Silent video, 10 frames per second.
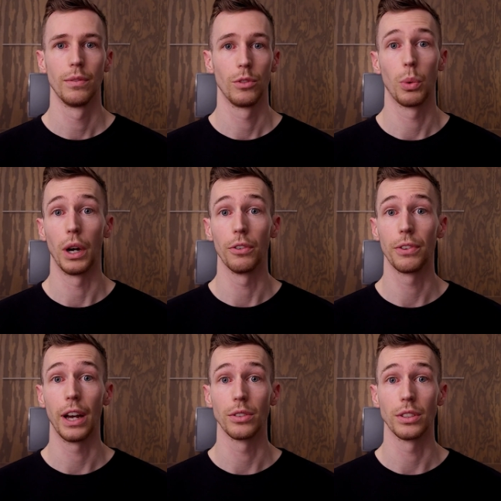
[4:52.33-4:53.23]

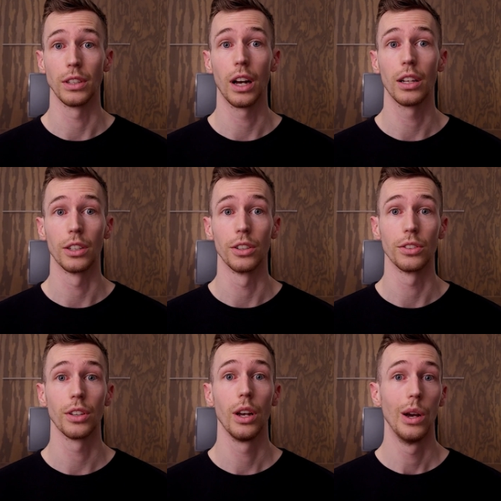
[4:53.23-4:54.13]

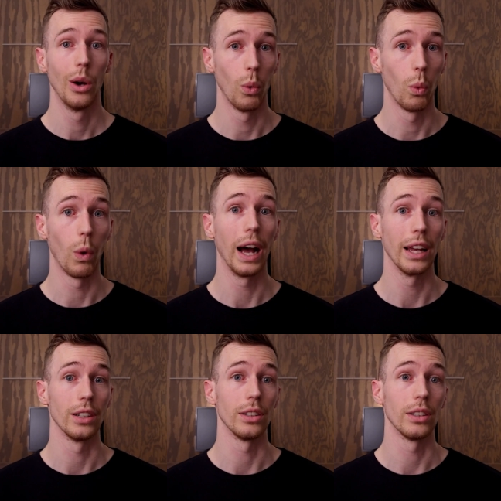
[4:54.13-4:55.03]
$12,000
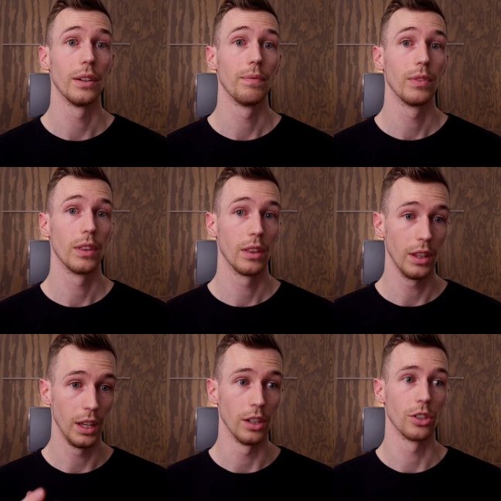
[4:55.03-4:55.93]
while
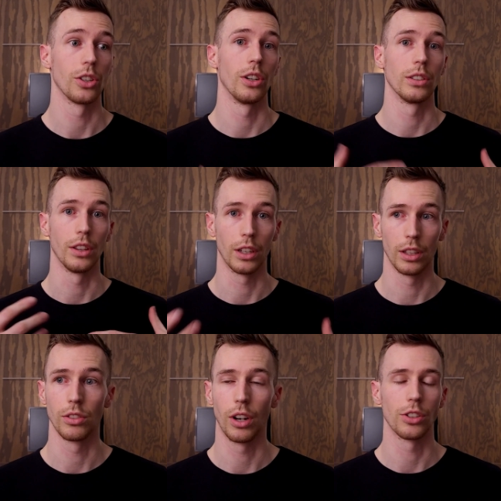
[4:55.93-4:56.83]
insurance and the
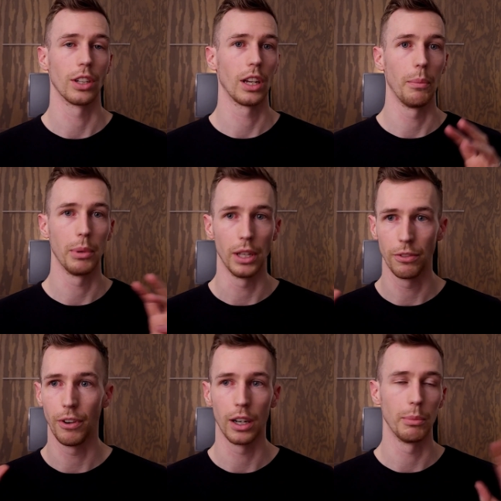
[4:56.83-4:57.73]
construction company
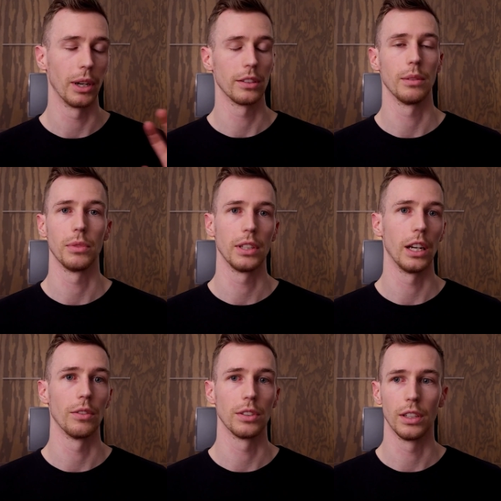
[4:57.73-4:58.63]
fought amongst
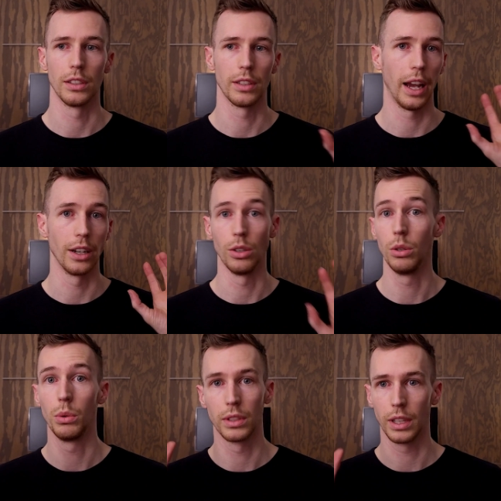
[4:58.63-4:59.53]
themselves to decide
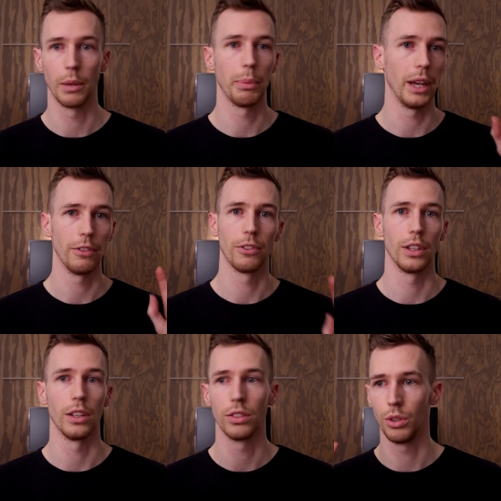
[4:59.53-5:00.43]
who was going to pay for
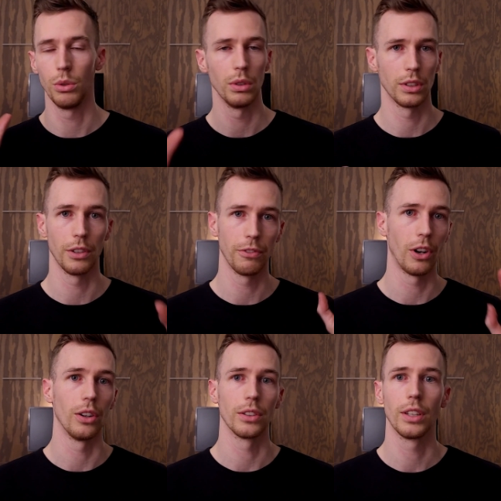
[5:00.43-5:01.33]
this, who was at
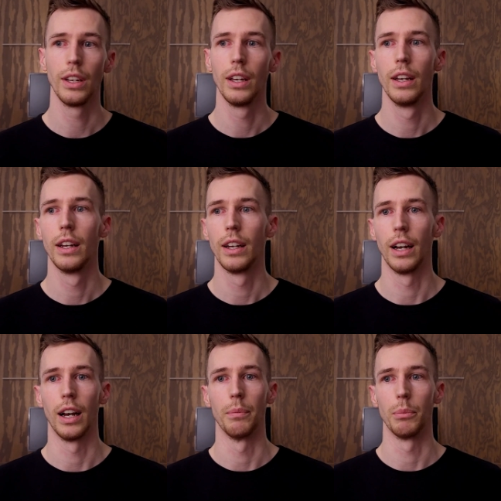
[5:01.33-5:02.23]
fault.
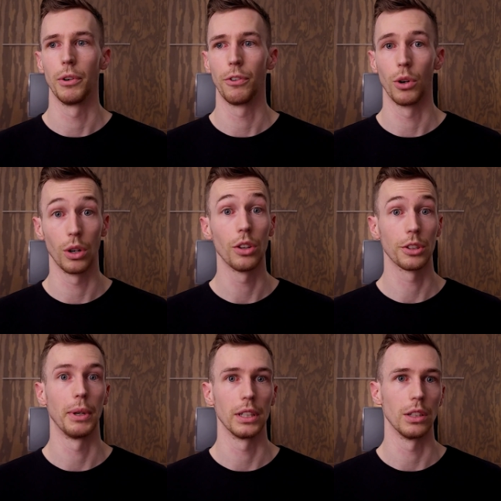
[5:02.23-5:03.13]
before
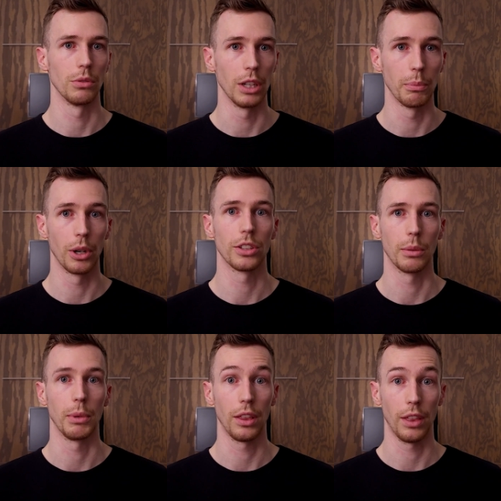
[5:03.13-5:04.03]
ultimately reimbursing me,